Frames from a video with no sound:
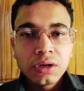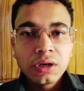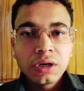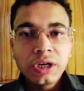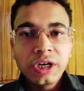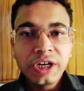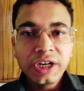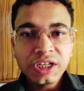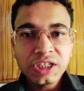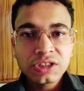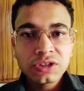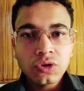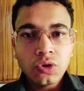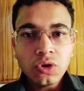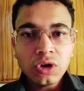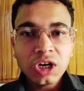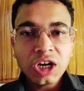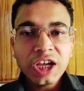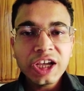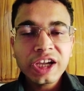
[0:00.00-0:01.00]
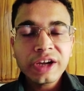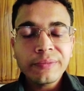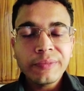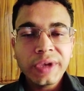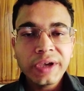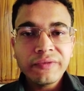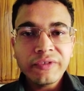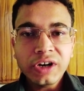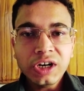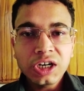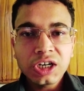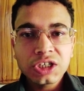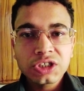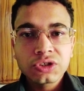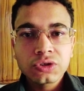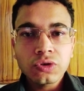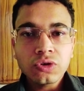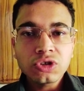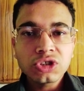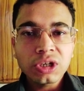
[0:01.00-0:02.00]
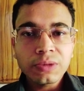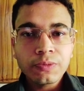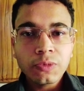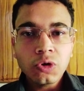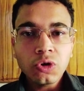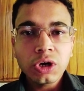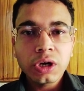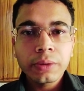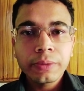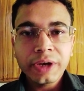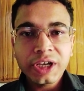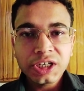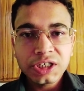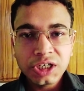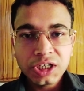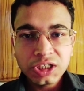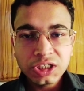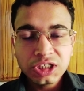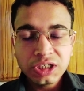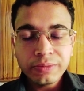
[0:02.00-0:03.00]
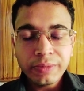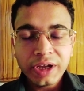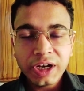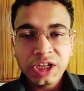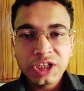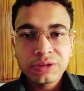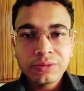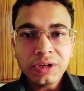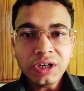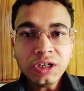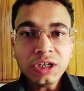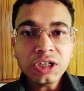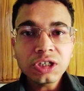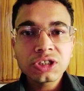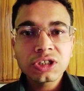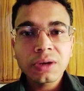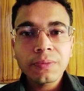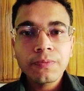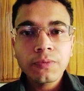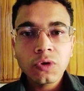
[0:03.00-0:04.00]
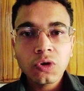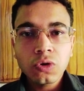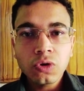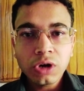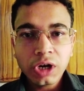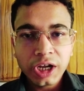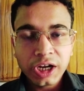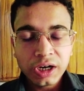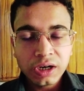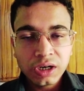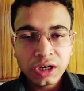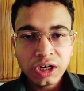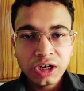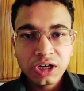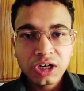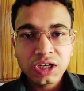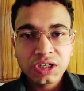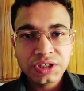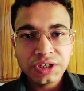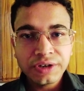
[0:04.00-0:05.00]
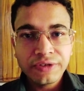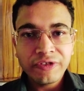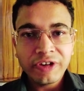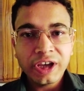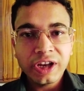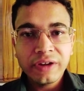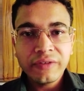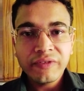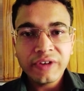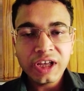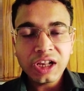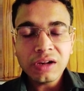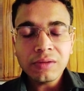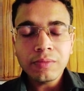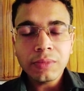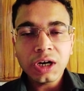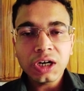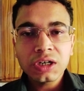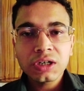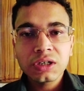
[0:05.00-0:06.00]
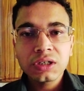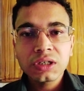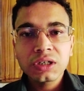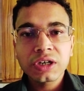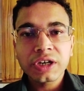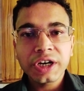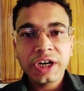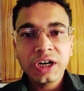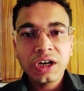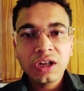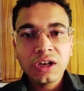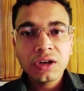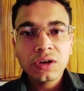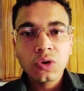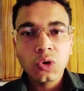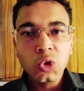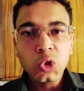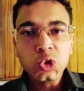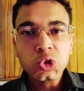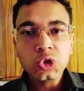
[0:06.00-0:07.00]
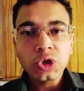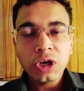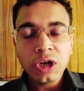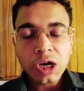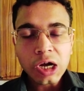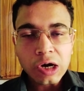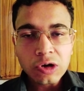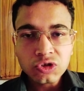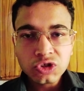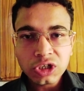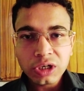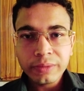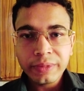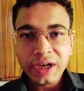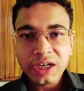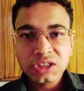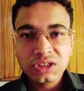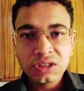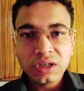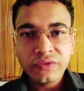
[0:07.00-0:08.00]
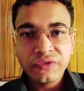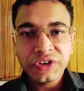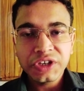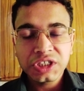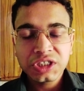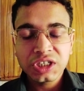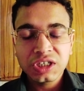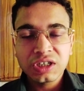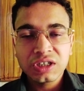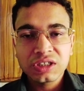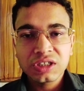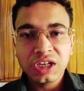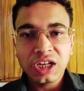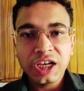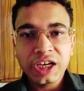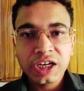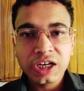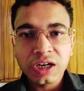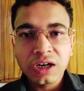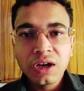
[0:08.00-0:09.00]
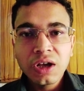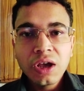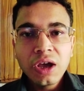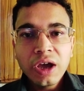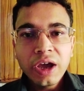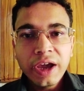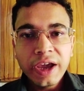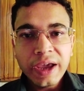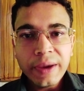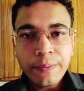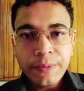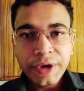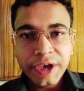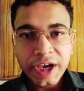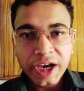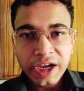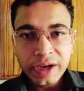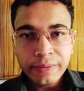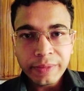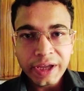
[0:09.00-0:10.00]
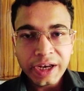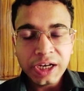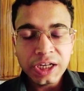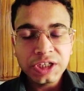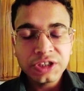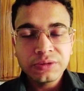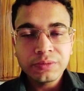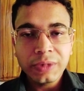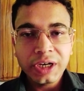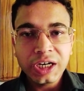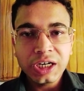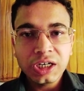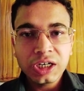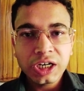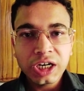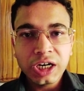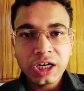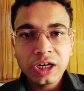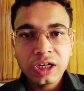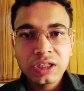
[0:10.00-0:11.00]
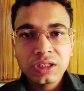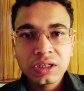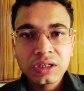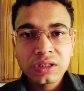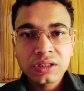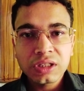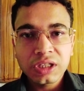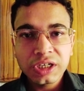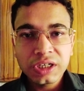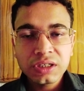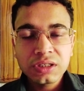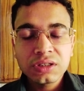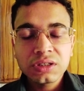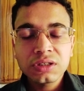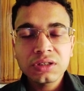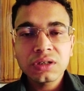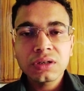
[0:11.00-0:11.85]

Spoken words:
It is not like Maven does not support dependency management. It support and it does it very well, but Gradle also allows some extra features like API management and other things.